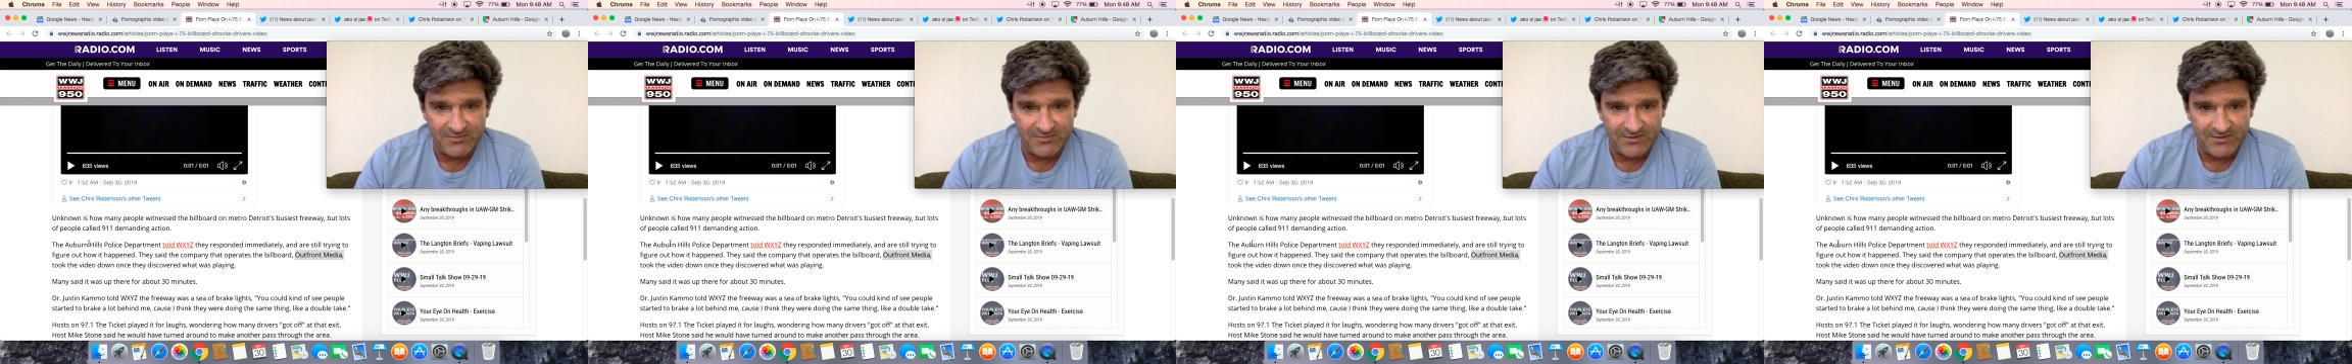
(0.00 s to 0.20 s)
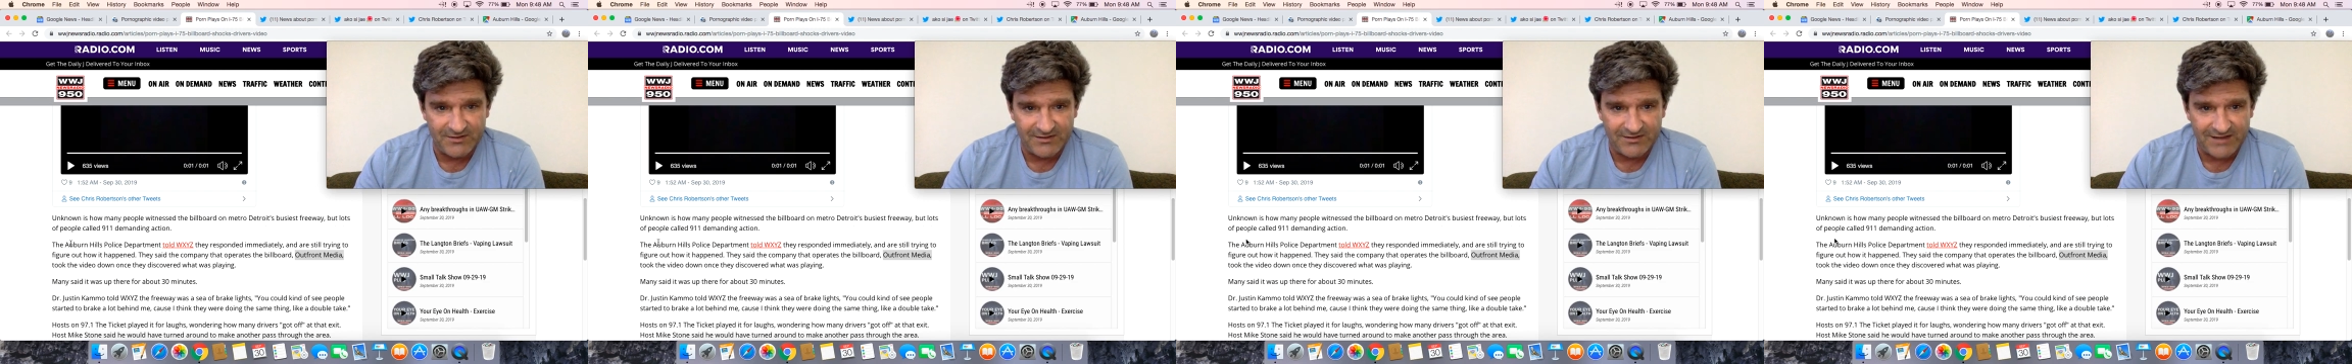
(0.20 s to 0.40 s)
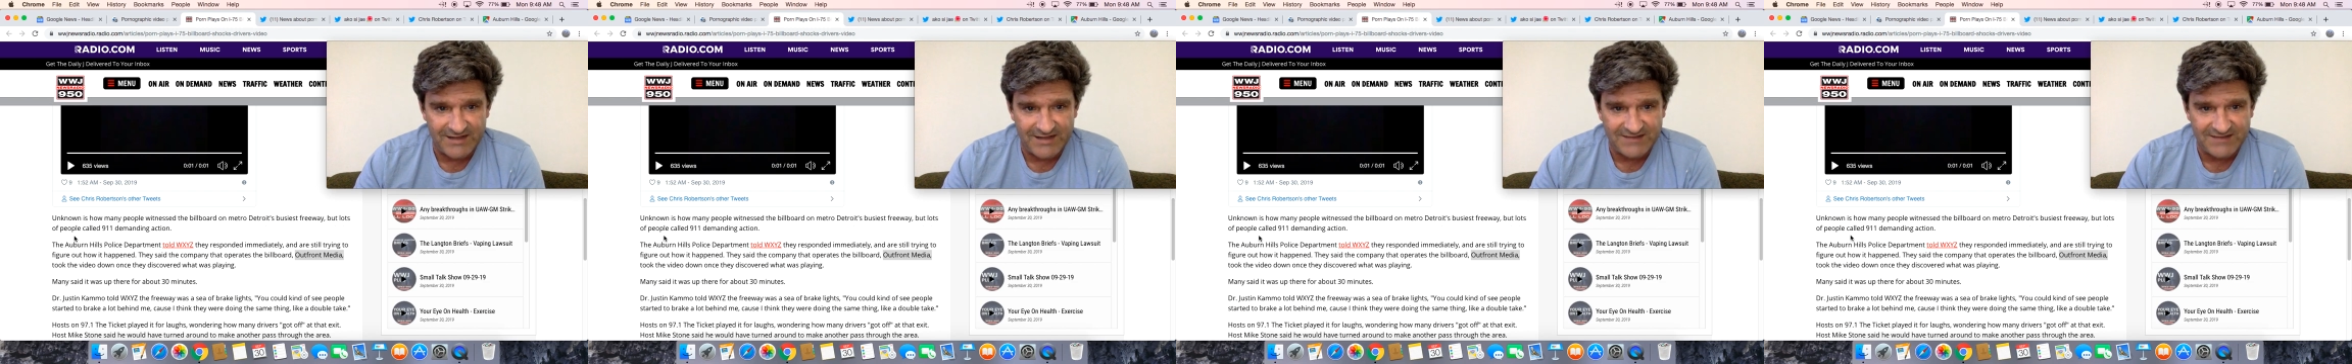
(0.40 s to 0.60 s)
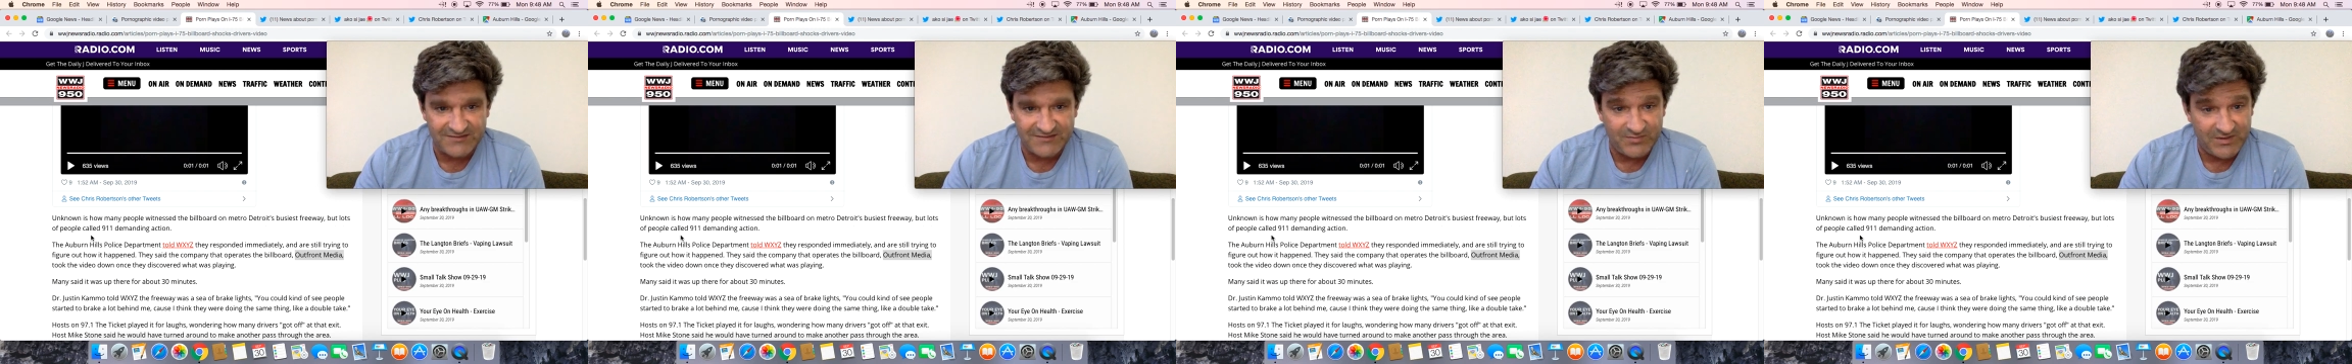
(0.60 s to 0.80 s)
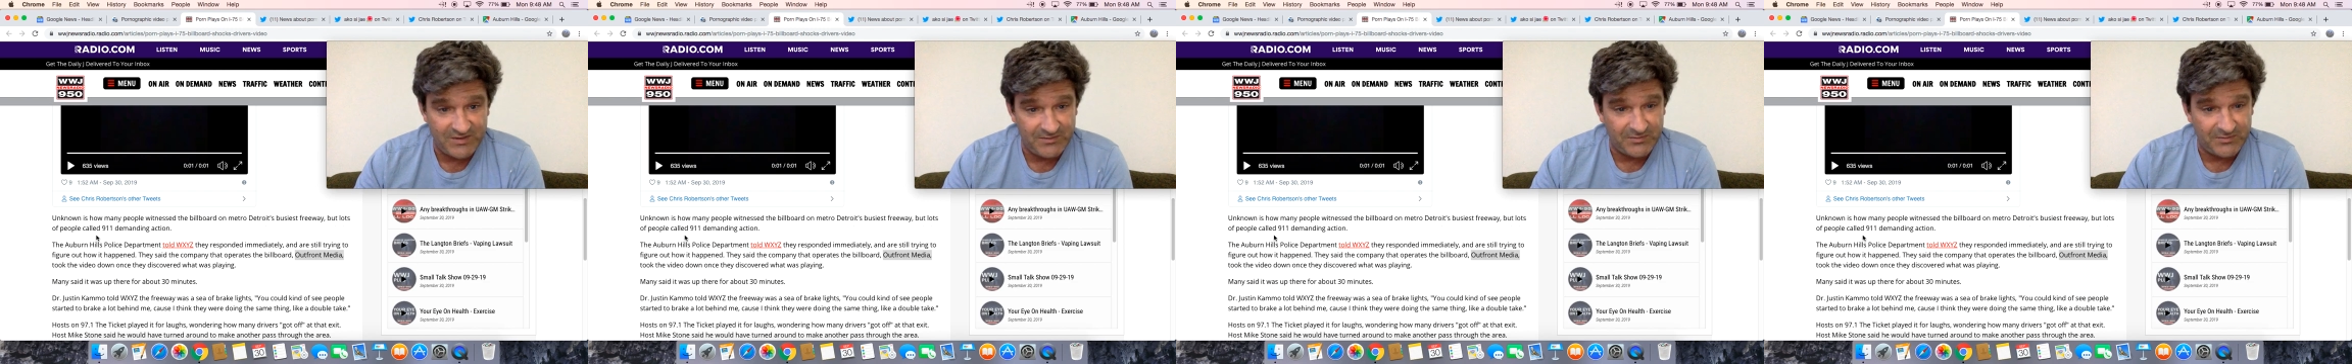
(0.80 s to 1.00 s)
but lots
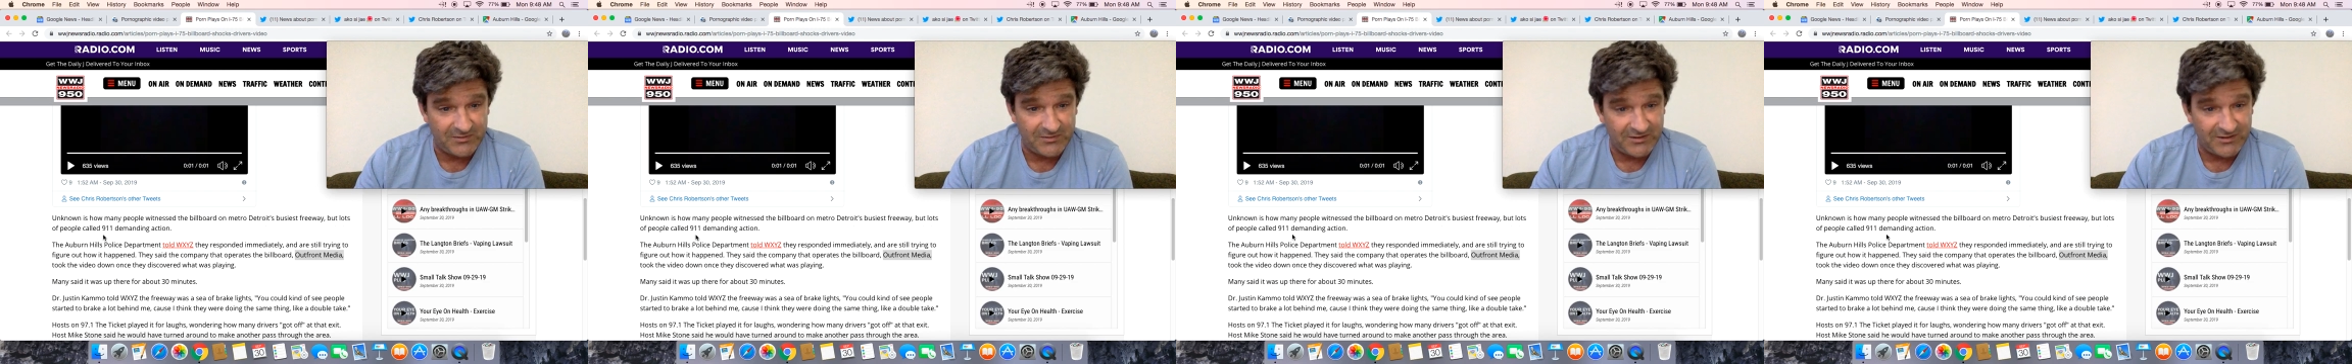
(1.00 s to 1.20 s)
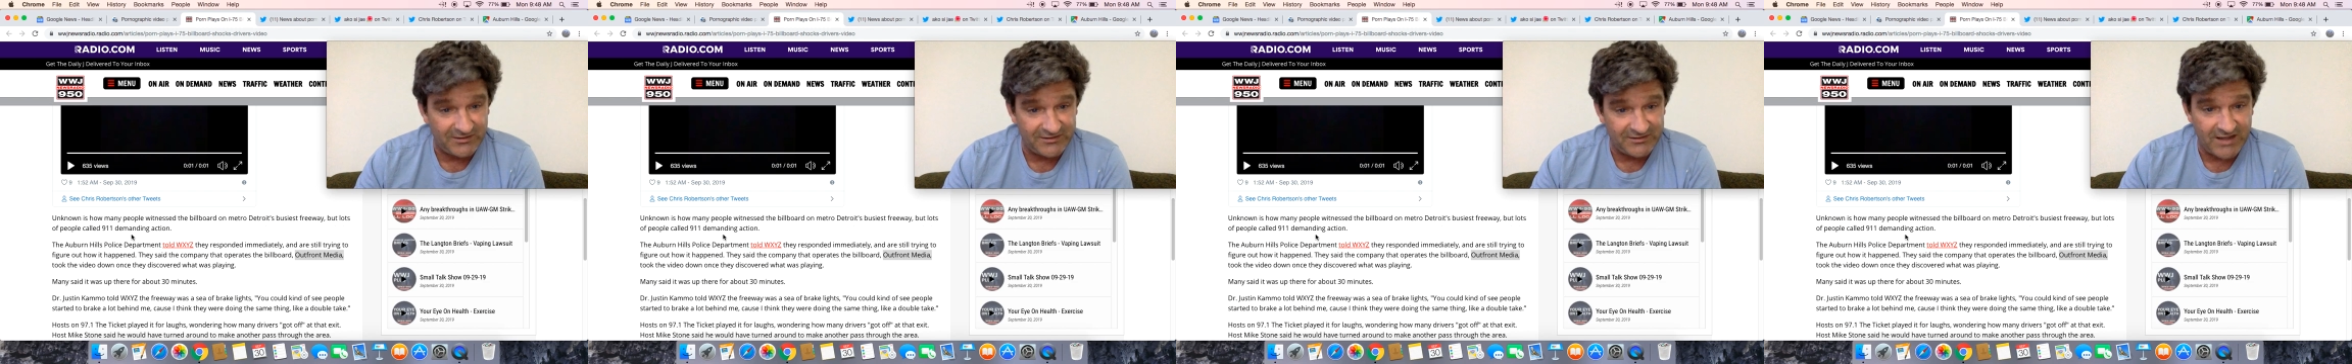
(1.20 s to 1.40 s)
of people called